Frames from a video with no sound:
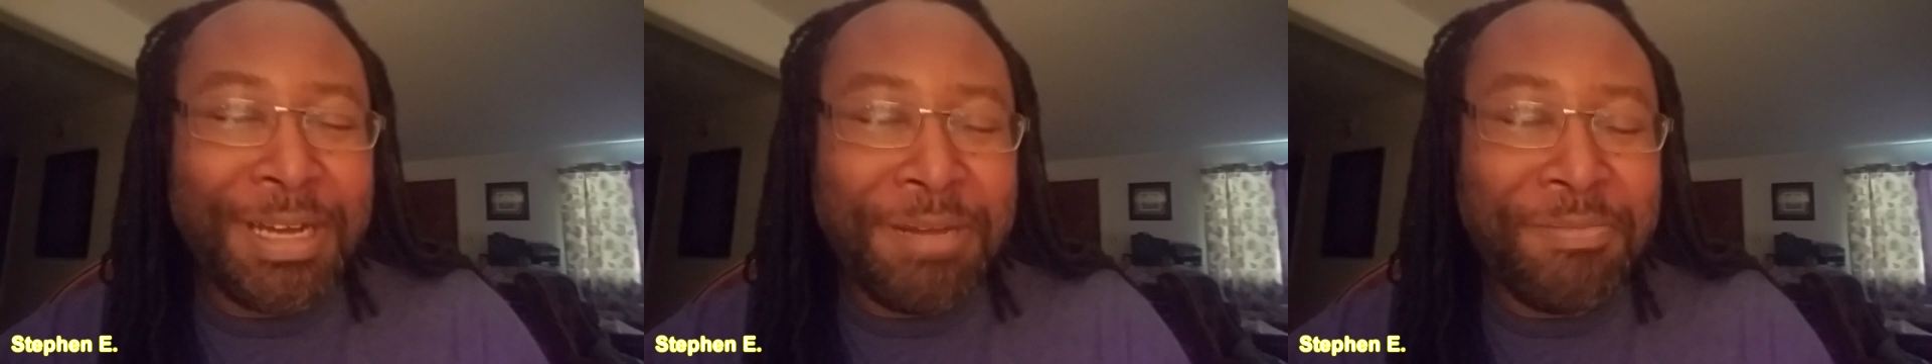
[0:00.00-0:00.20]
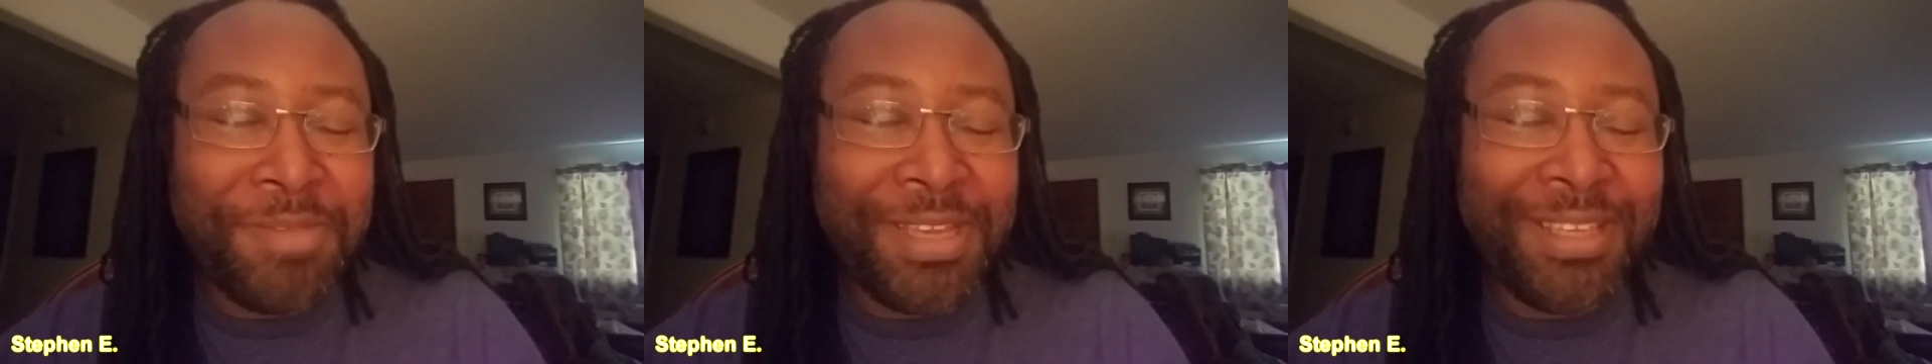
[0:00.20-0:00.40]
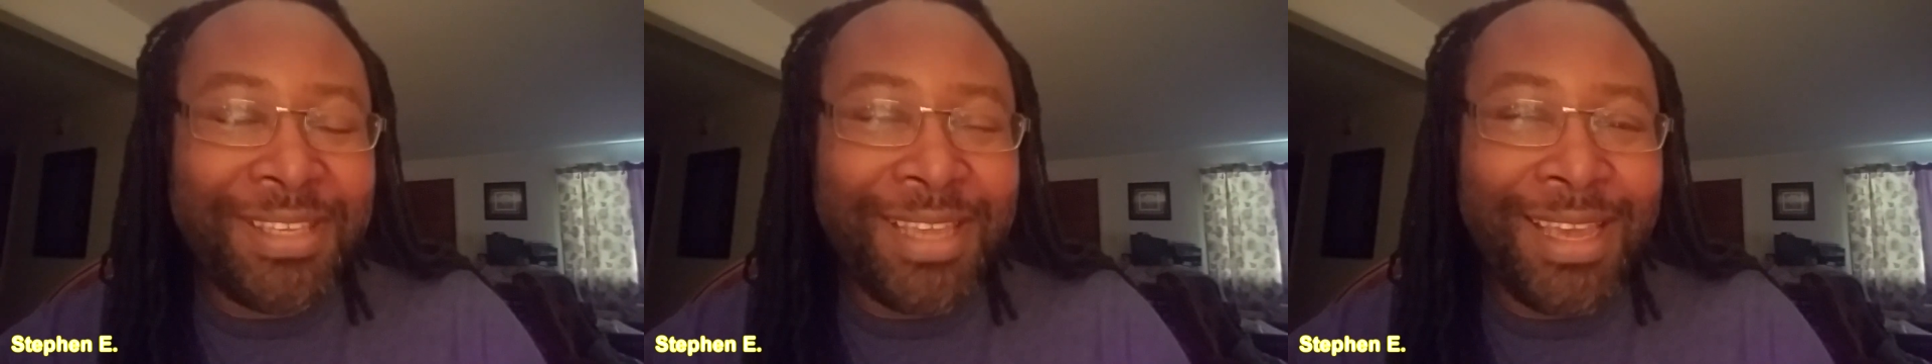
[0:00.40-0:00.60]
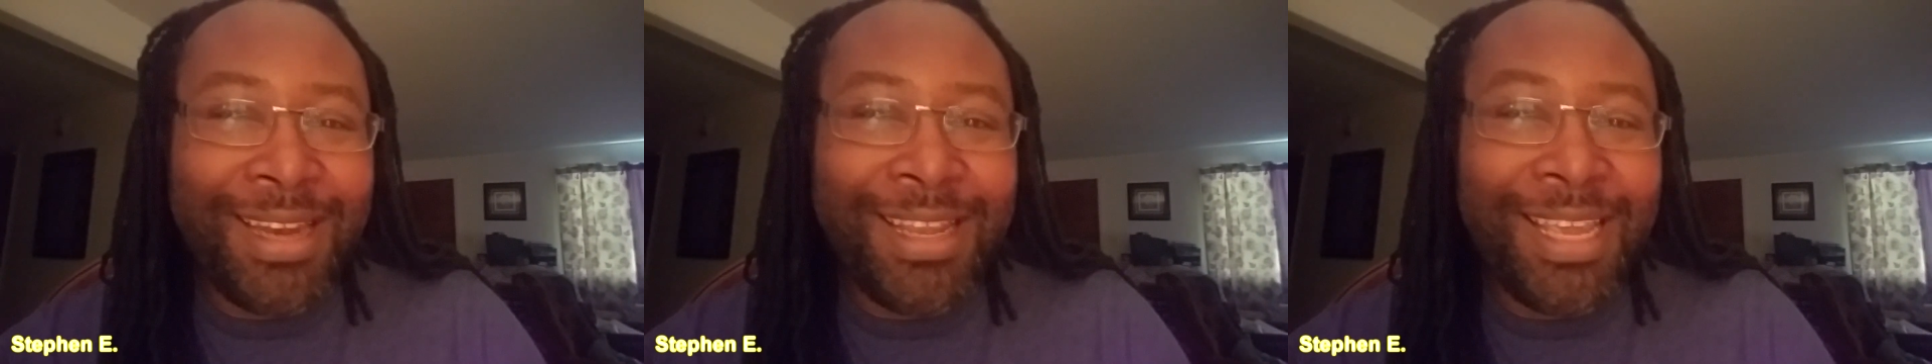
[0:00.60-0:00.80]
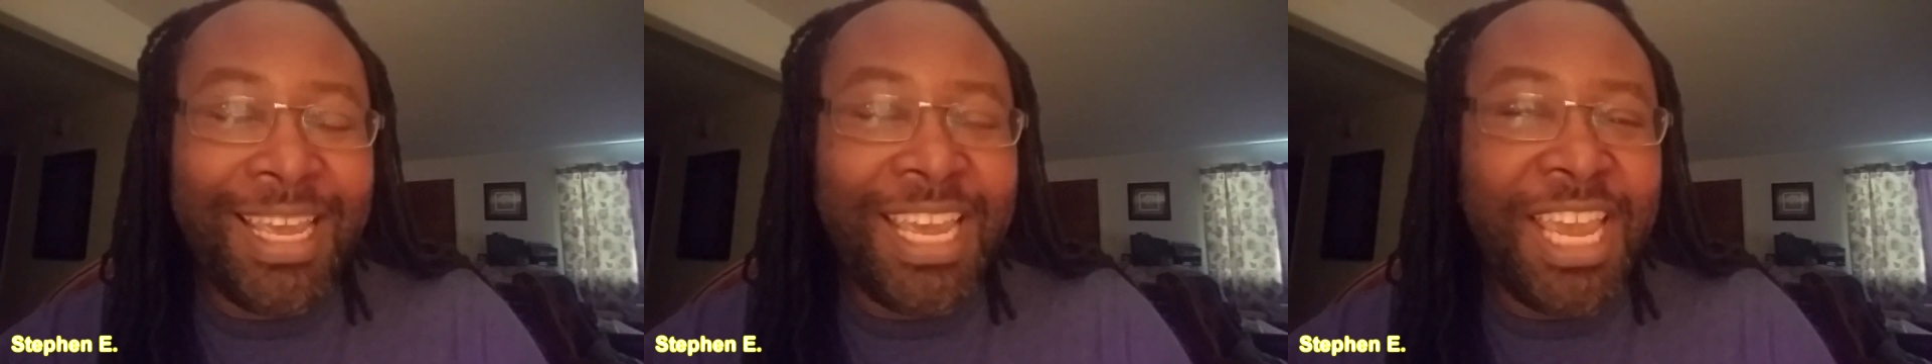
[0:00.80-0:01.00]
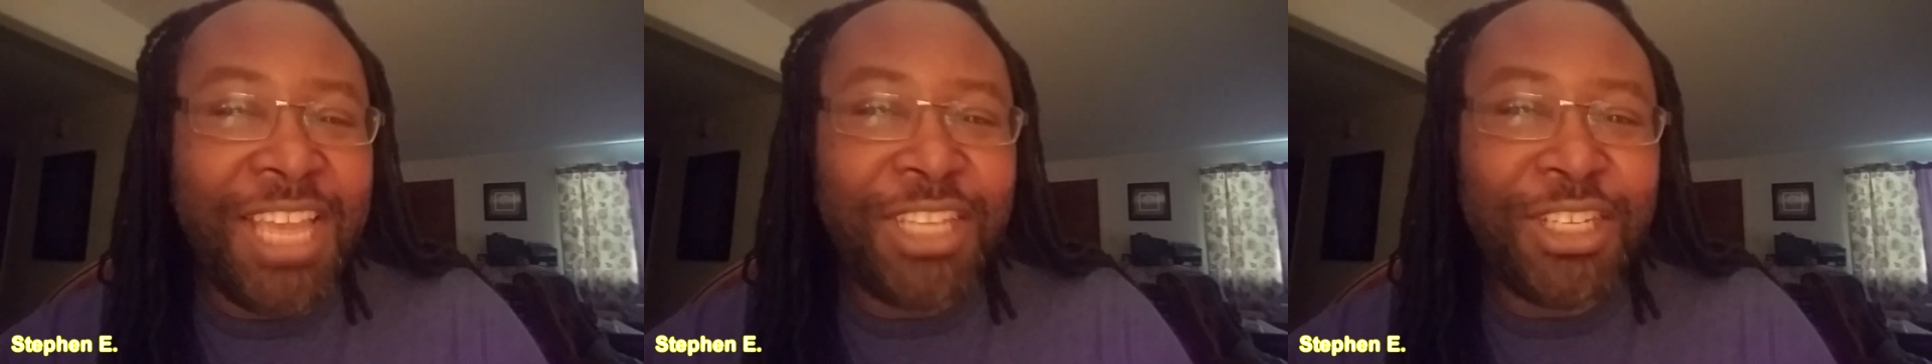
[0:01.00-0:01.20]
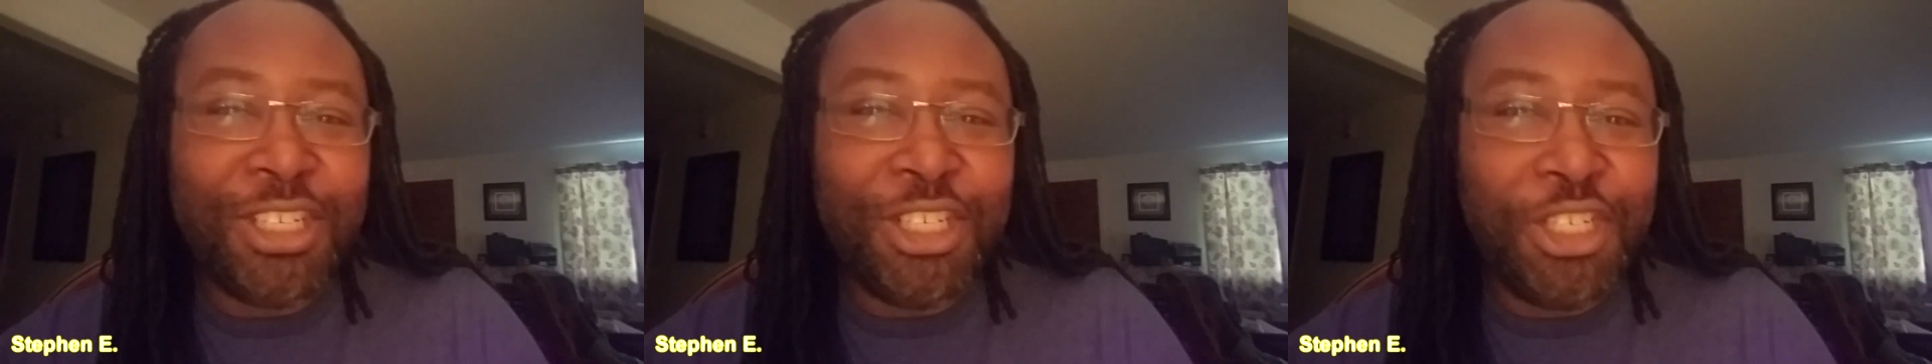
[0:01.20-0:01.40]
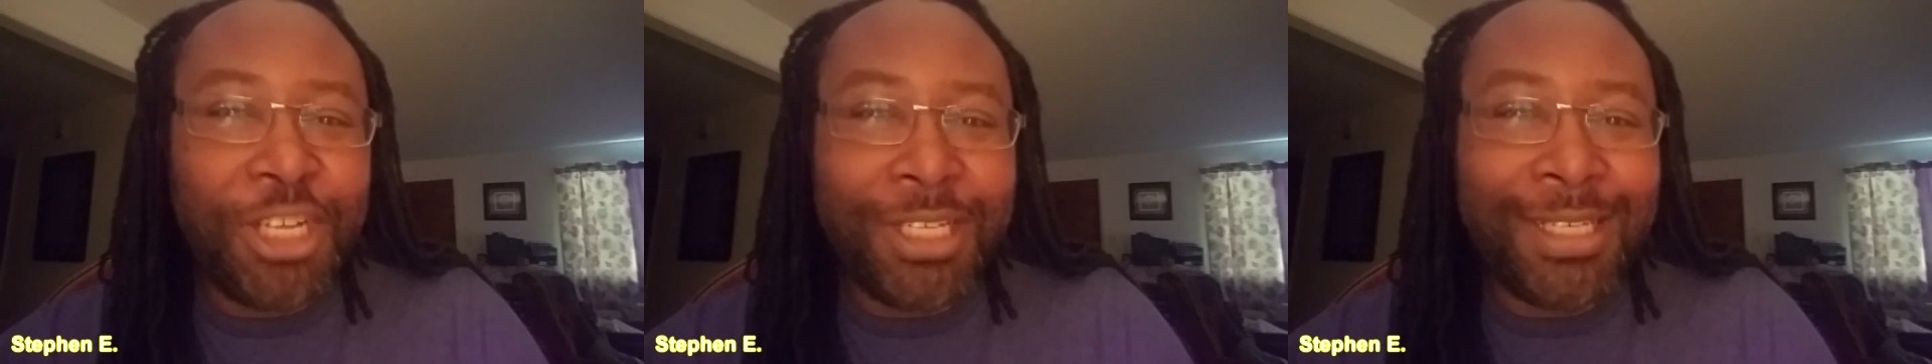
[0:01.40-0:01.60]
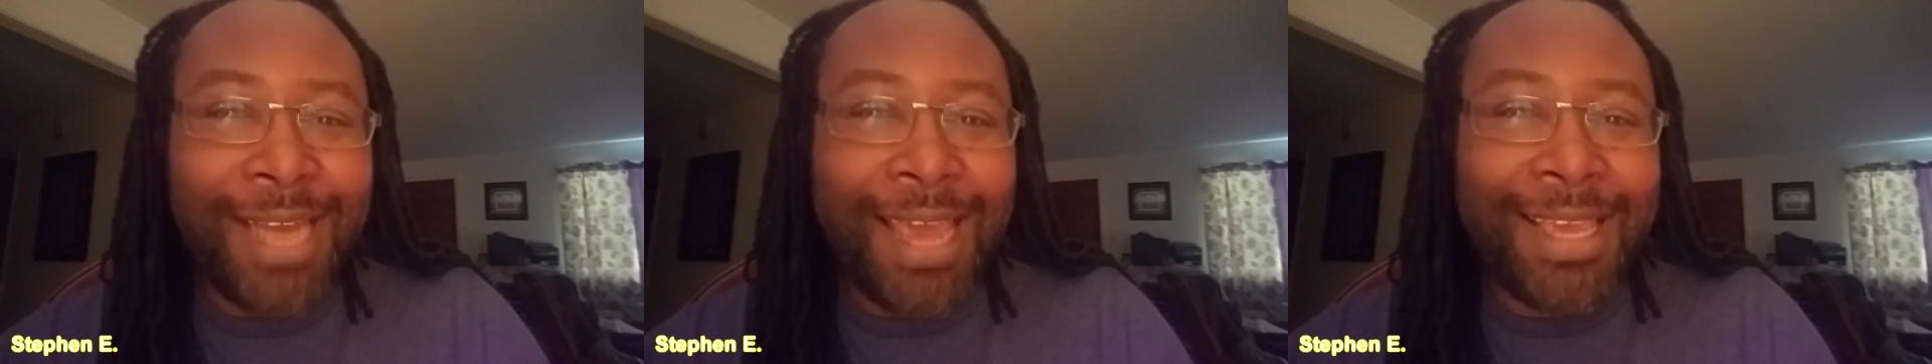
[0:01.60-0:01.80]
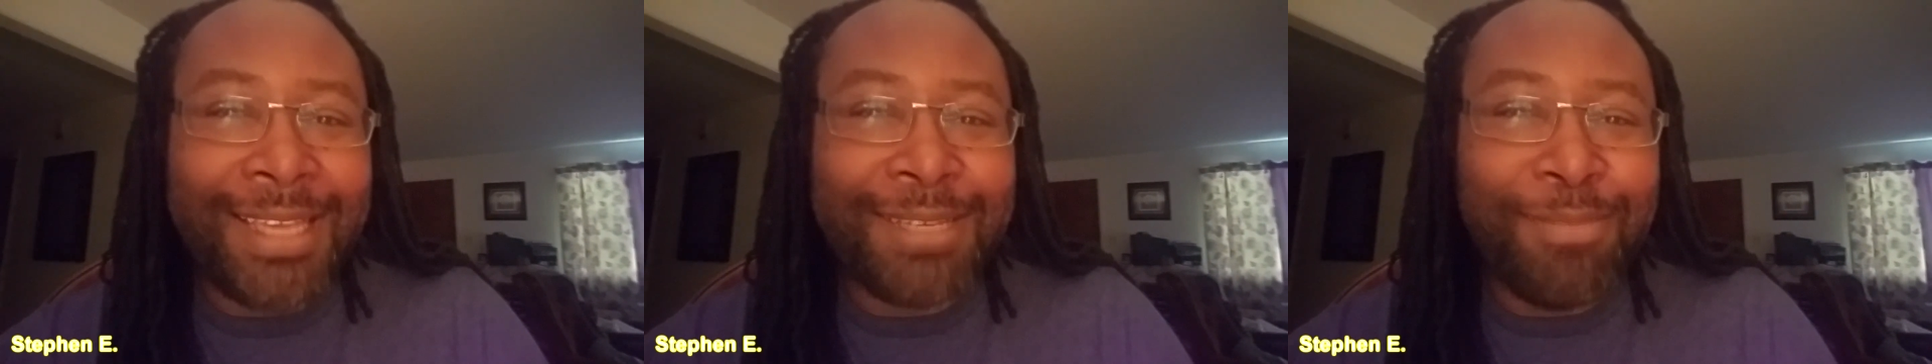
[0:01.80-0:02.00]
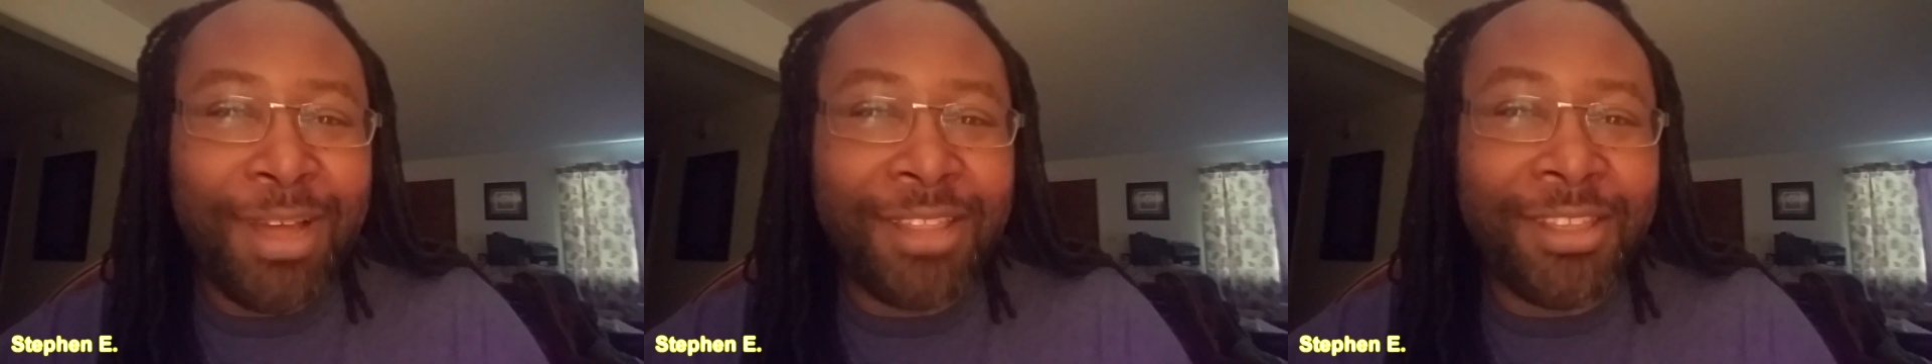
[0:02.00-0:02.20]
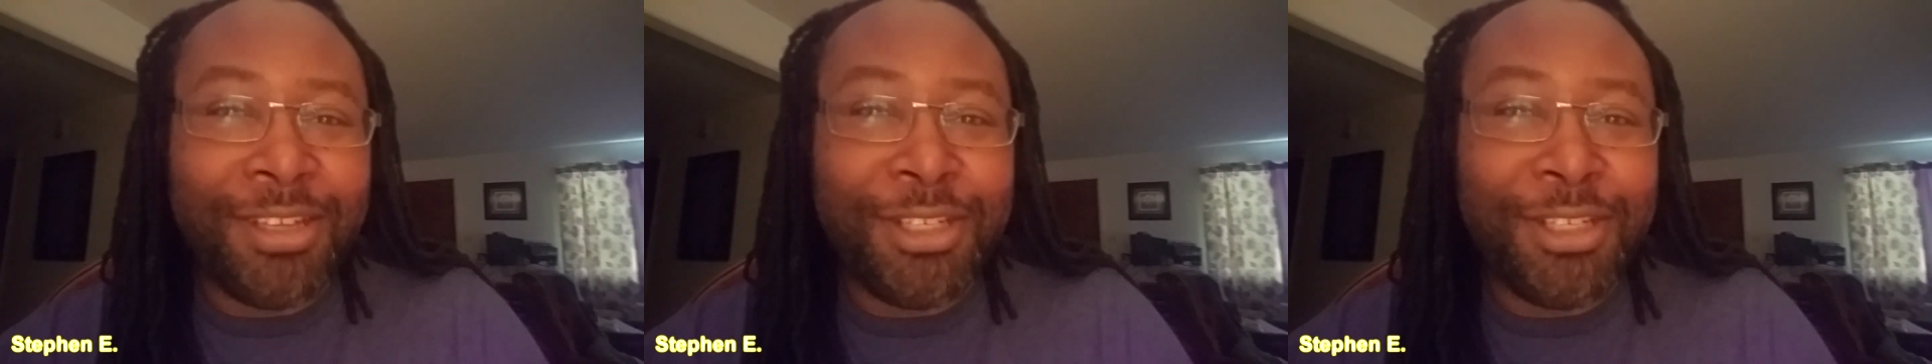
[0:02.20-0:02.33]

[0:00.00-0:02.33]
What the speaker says: he said, "He looks just like his mother."